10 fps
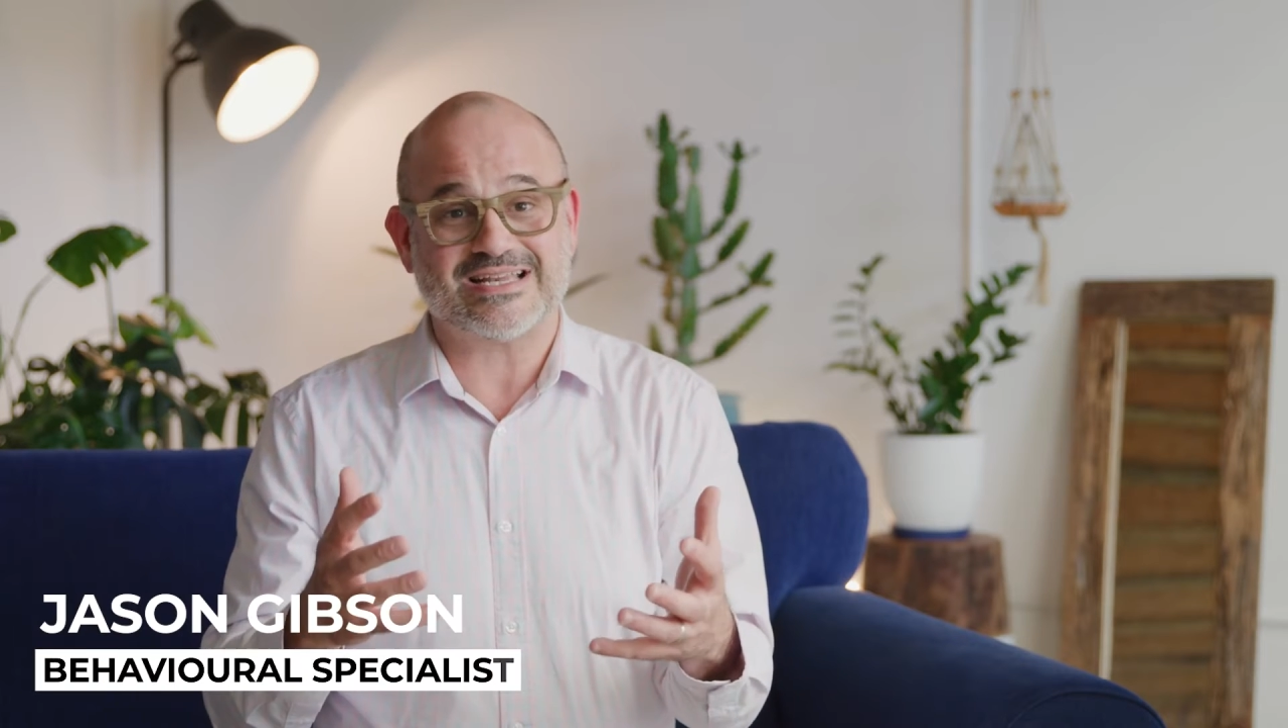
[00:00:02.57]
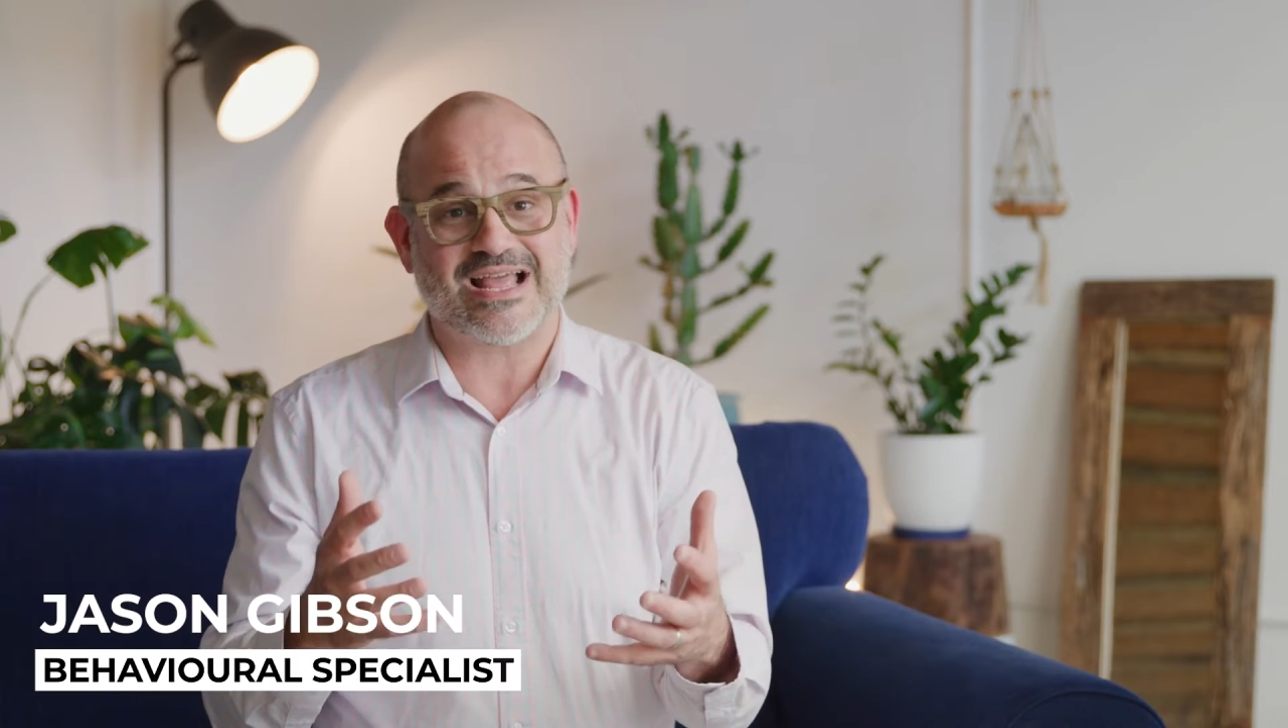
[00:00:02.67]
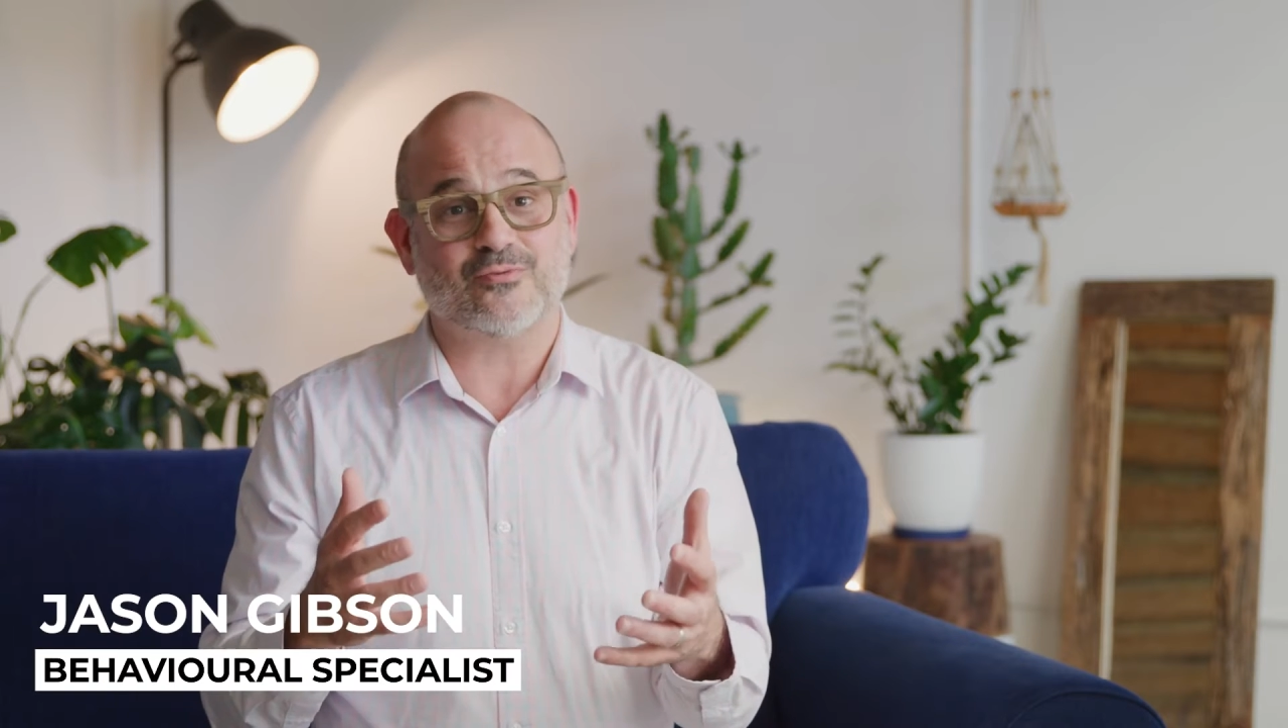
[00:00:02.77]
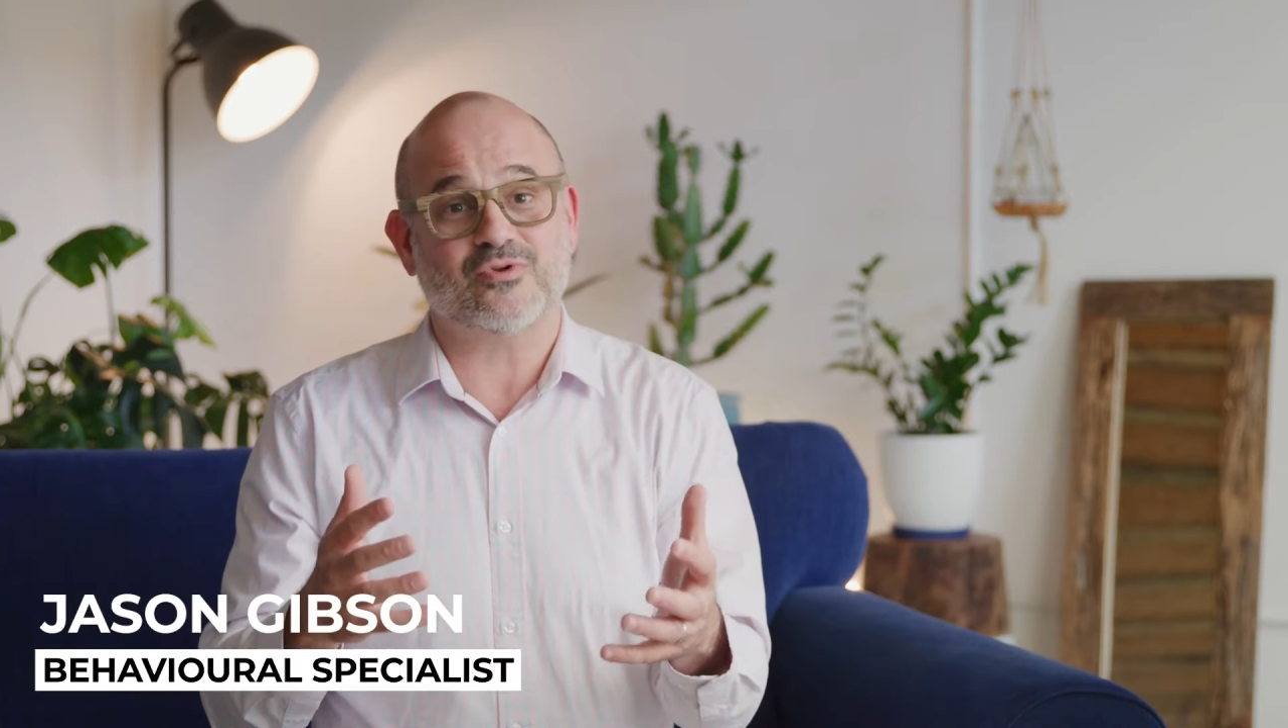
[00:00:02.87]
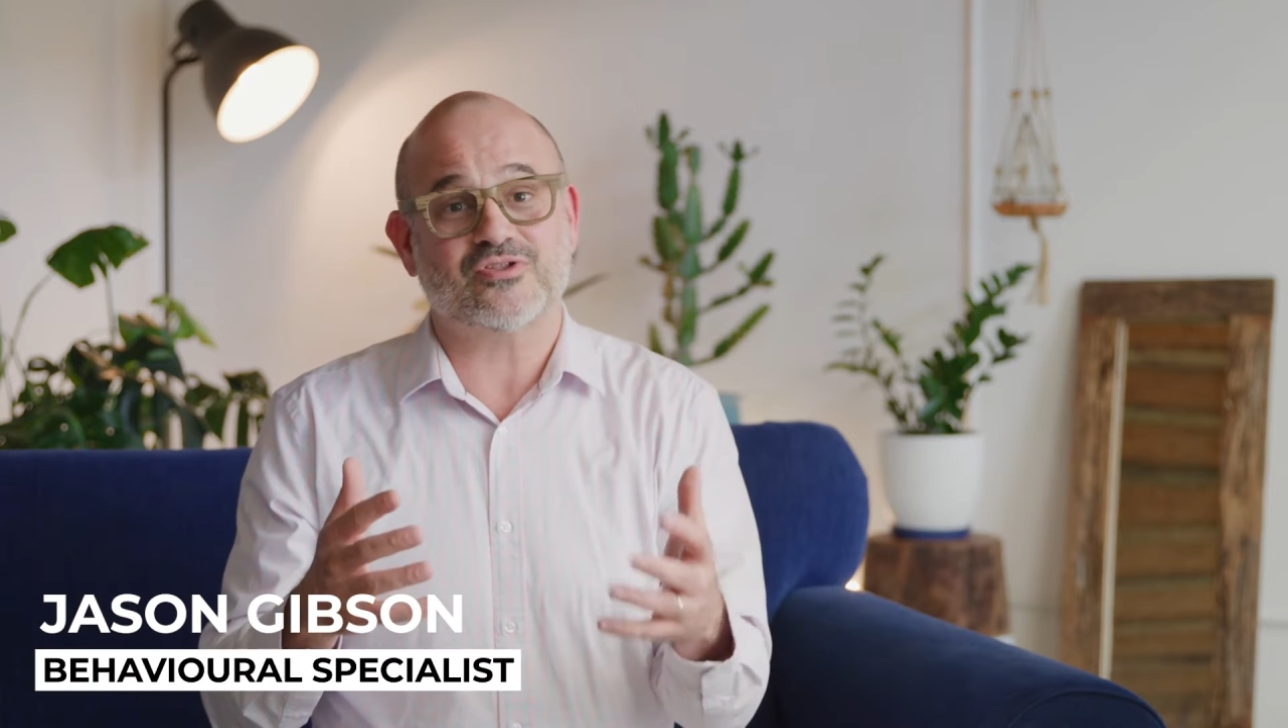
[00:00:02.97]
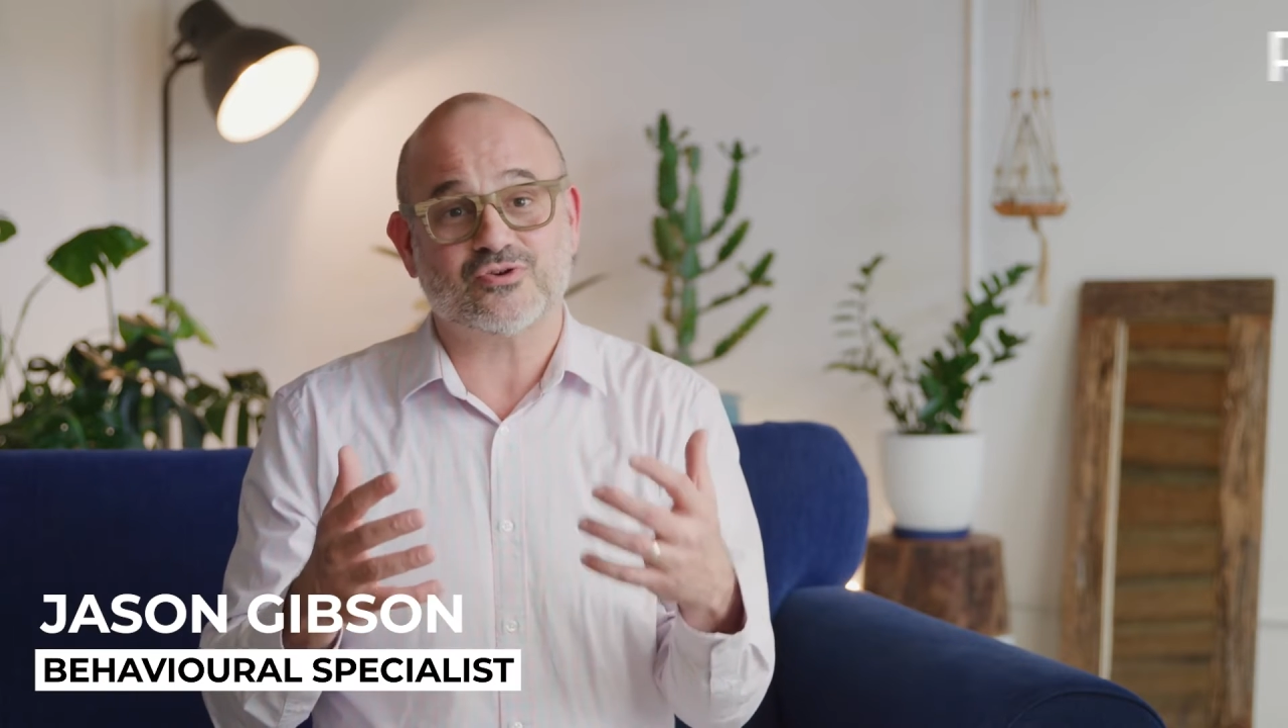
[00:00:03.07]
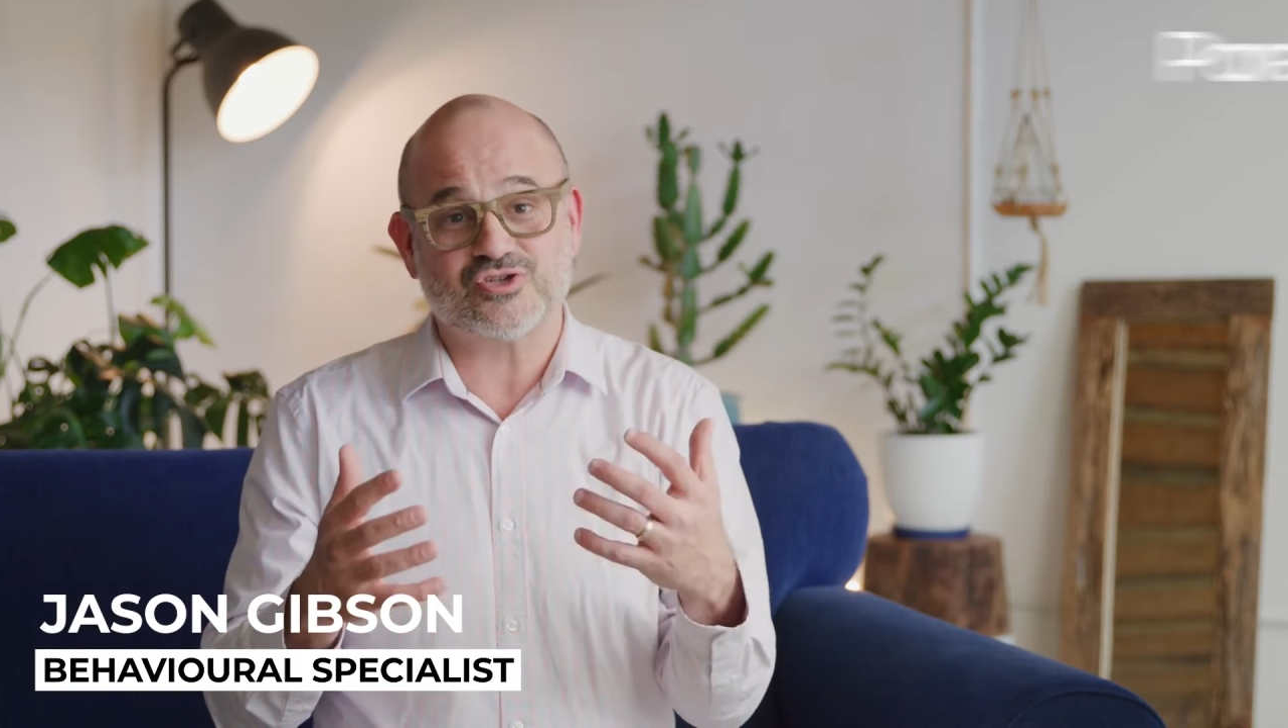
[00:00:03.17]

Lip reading: down with your